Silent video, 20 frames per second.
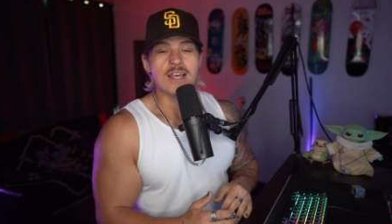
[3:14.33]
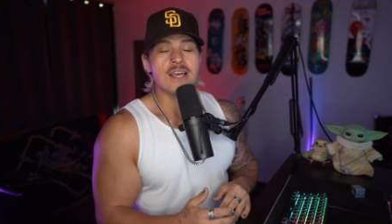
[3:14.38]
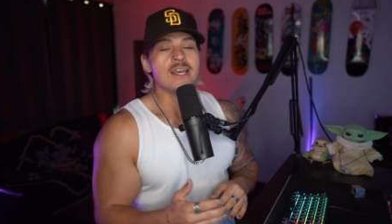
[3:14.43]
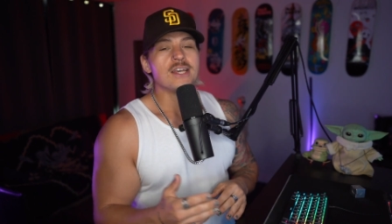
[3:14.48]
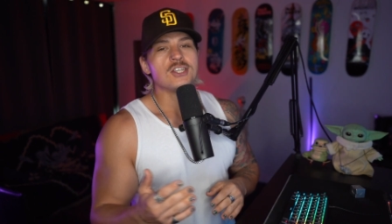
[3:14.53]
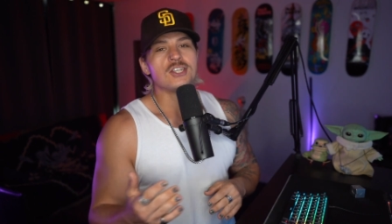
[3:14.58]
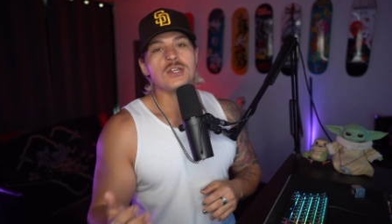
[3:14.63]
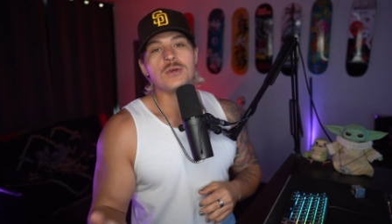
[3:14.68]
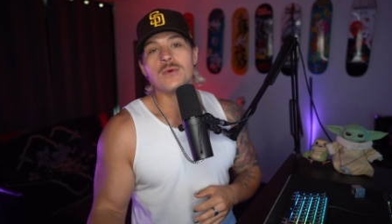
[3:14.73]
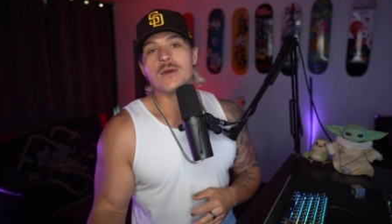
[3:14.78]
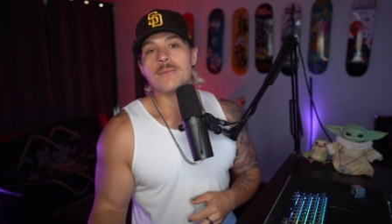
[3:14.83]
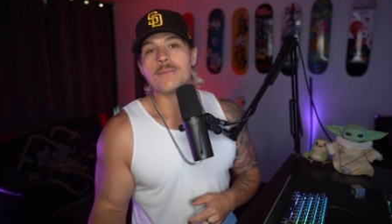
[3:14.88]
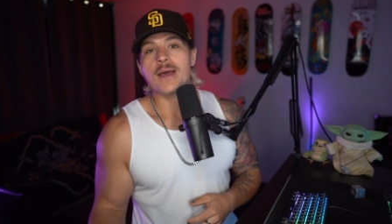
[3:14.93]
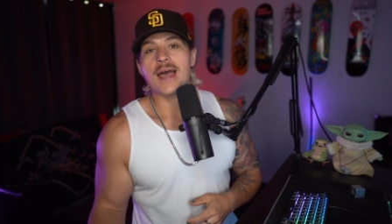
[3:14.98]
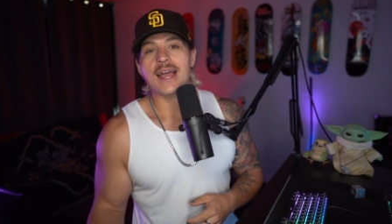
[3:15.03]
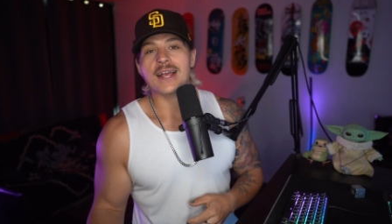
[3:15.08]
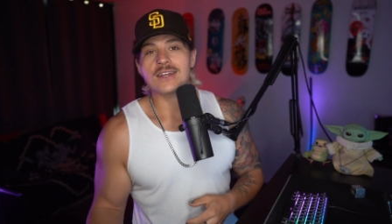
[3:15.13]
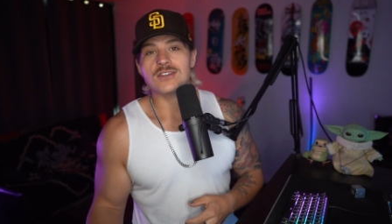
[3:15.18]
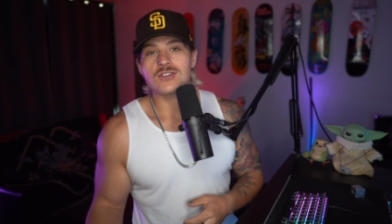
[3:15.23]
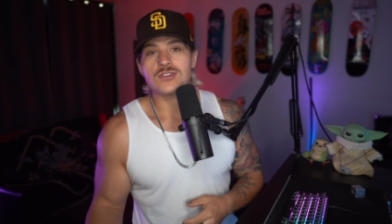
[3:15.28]
she went
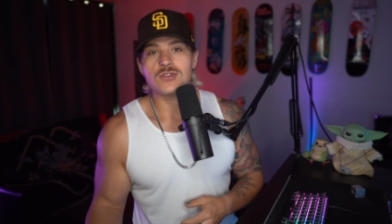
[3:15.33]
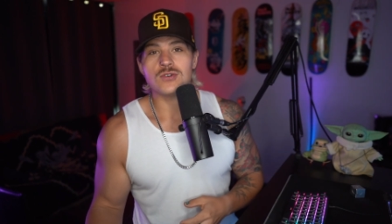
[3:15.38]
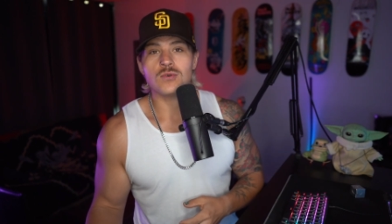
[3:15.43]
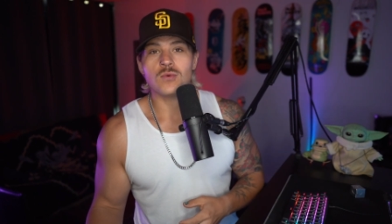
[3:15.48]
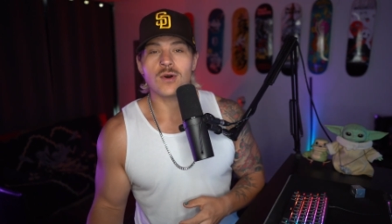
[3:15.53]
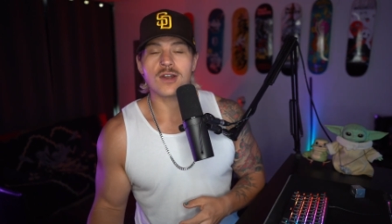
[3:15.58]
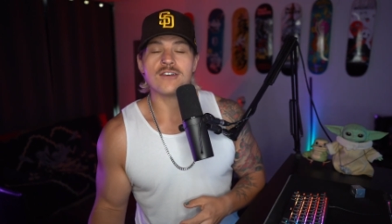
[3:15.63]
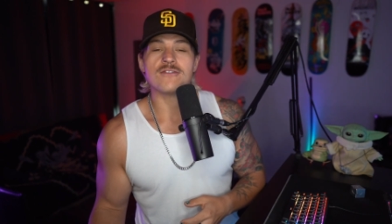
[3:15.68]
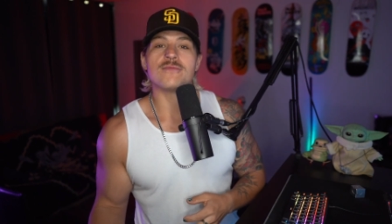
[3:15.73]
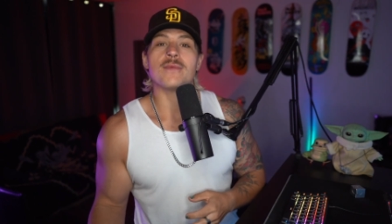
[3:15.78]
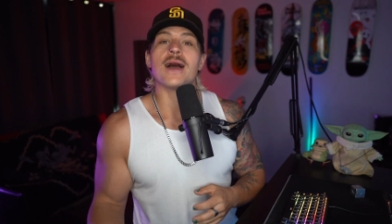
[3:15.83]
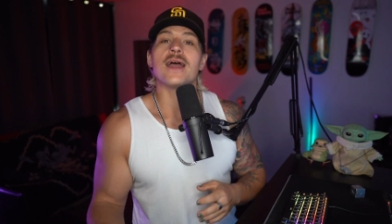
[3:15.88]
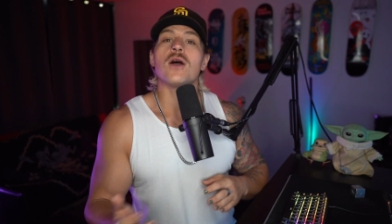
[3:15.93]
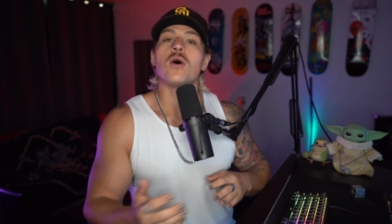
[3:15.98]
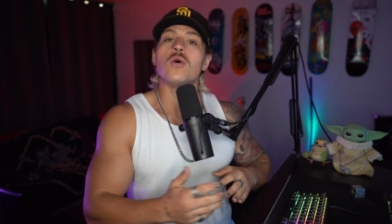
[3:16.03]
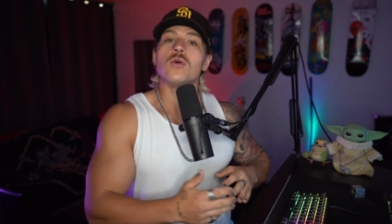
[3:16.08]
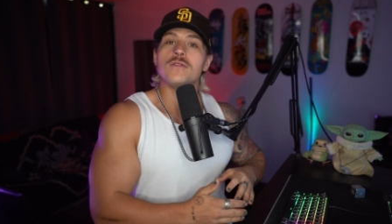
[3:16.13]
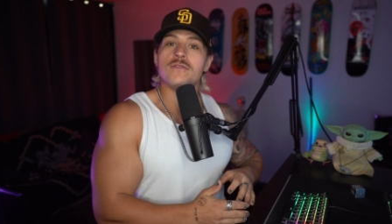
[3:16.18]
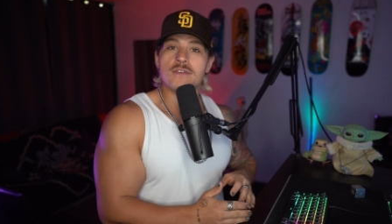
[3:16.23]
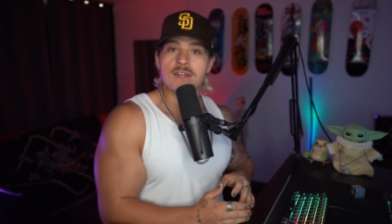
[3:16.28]
back to one of my
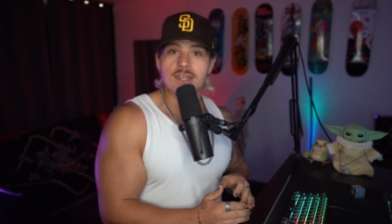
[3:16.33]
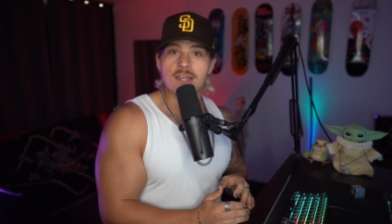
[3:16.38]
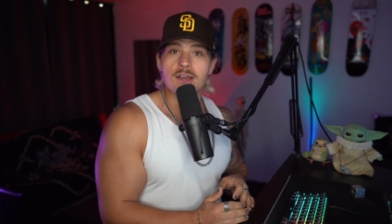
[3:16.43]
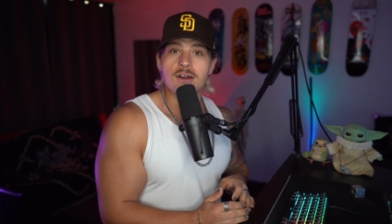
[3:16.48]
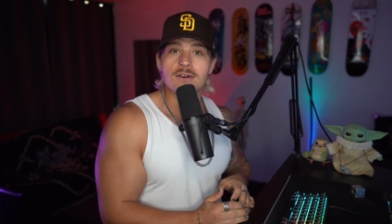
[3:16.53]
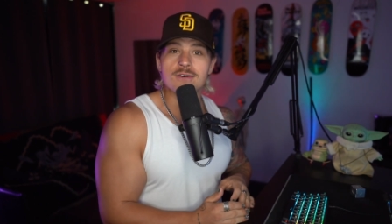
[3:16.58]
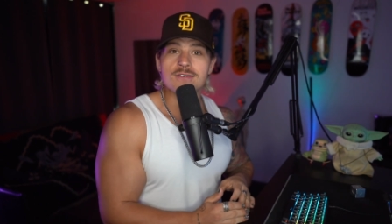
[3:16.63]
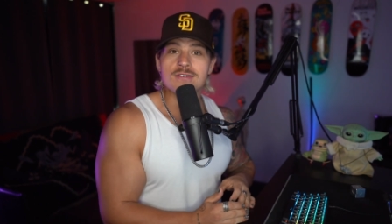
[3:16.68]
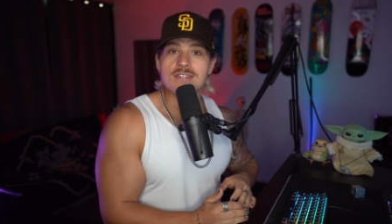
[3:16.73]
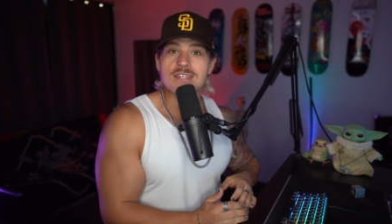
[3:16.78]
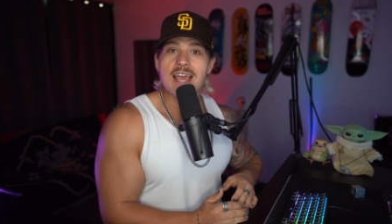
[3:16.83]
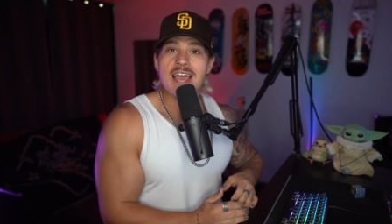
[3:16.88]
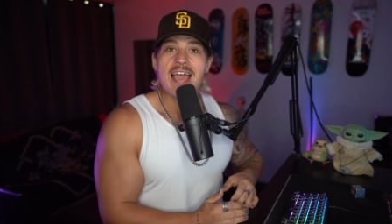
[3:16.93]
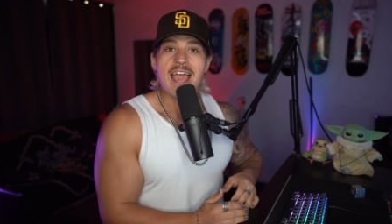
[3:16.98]
old videos